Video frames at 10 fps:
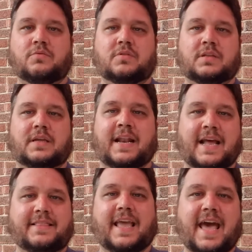It
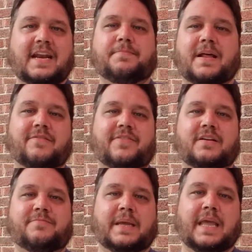had the added
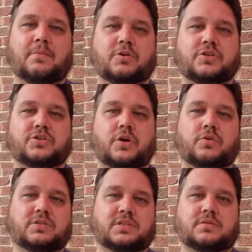benefit of being able to
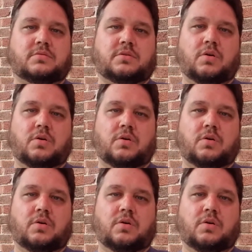show just,